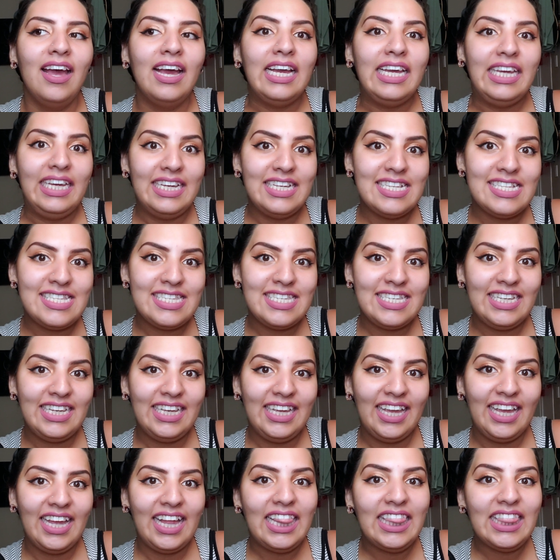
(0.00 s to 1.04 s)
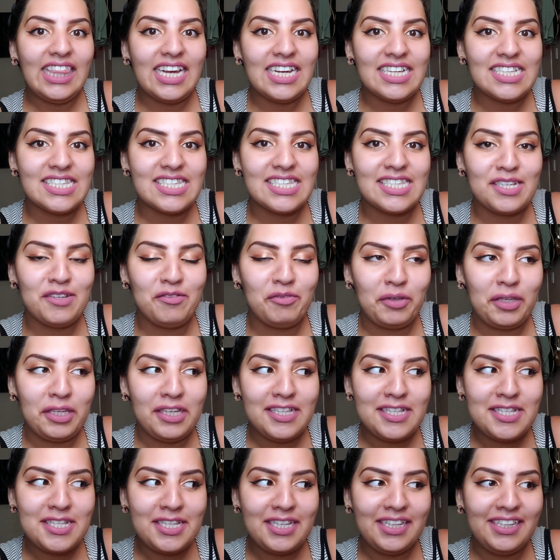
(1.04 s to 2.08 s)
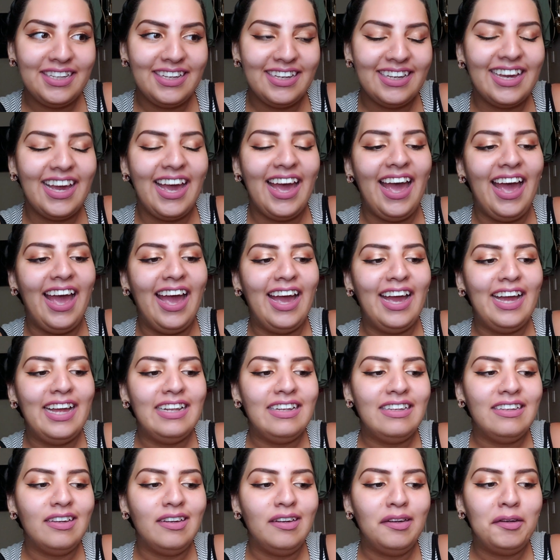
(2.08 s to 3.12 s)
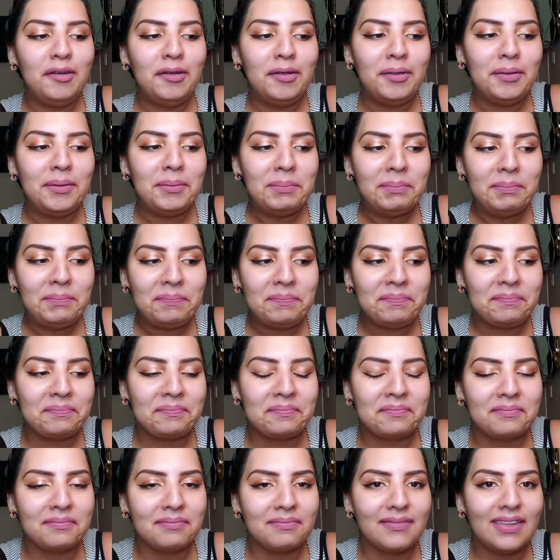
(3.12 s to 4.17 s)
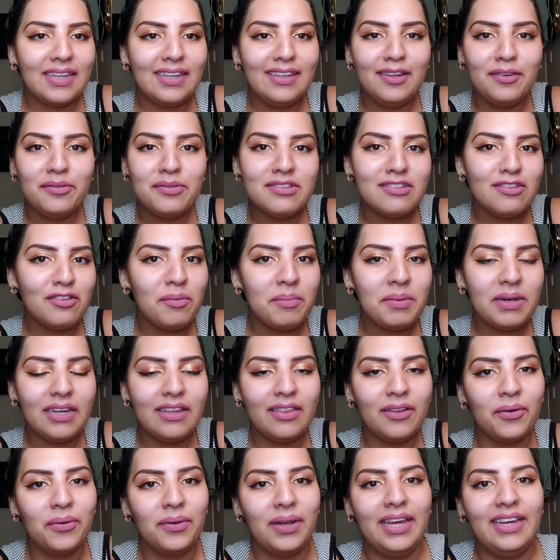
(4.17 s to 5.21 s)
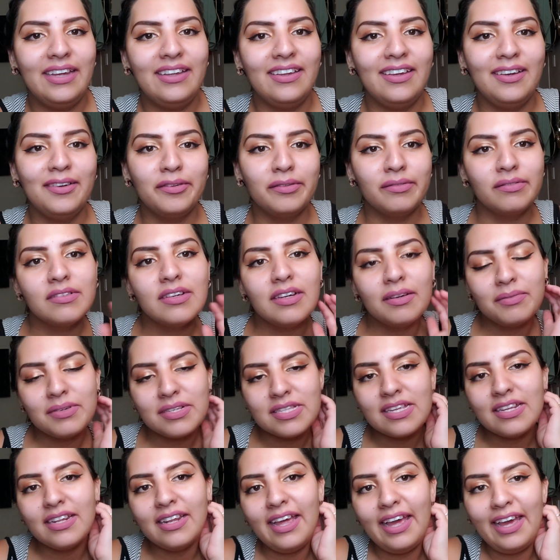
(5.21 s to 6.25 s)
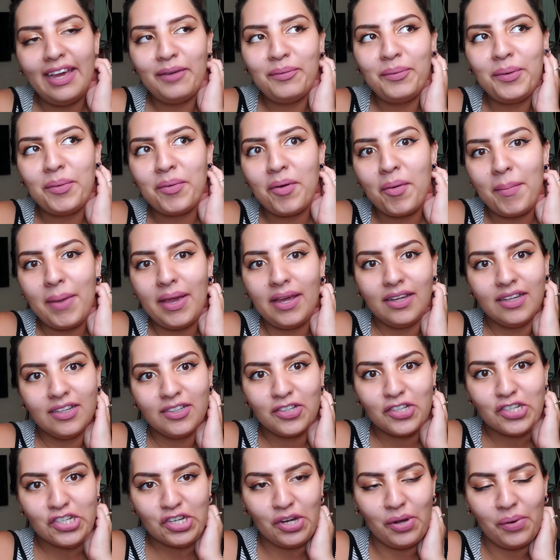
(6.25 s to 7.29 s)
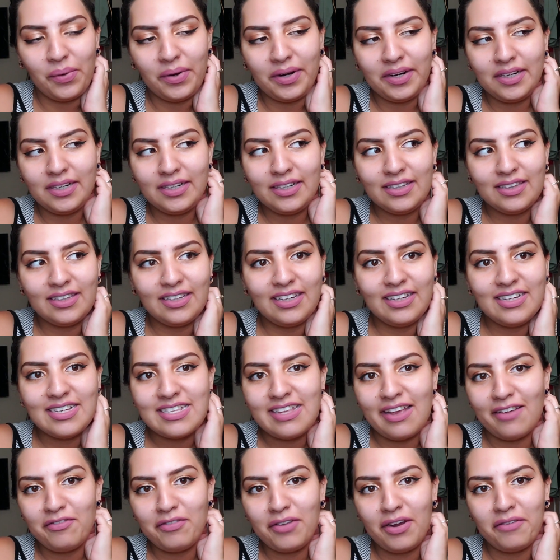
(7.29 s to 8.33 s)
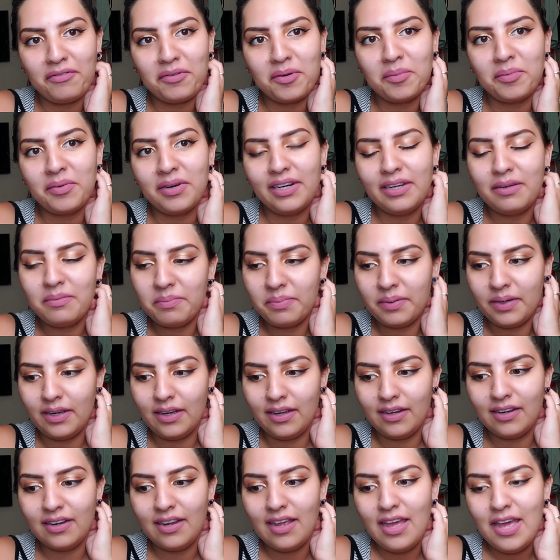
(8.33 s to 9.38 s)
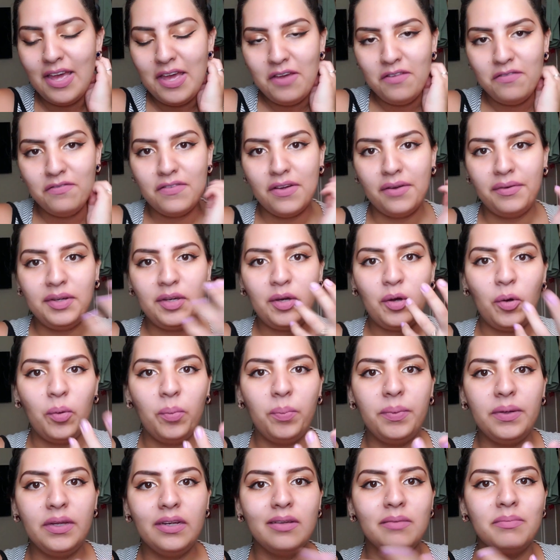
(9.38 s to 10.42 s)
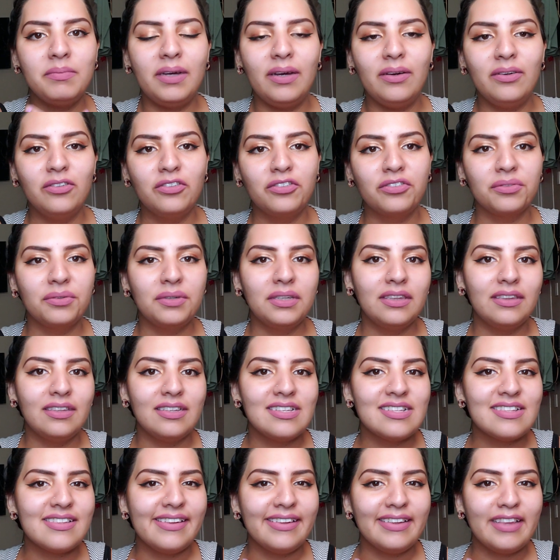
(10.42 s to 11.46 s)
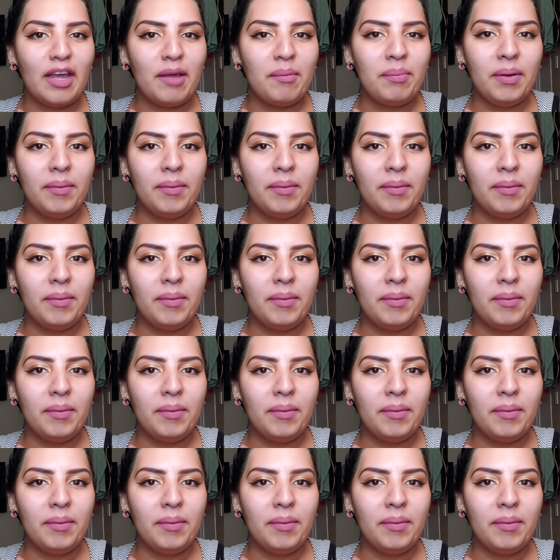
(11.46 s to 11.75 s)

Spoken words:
kissing, lots of kissing. And there was nobody though. Like it wasn't like we were making a show or anything, because I've never really been very open about doing things like that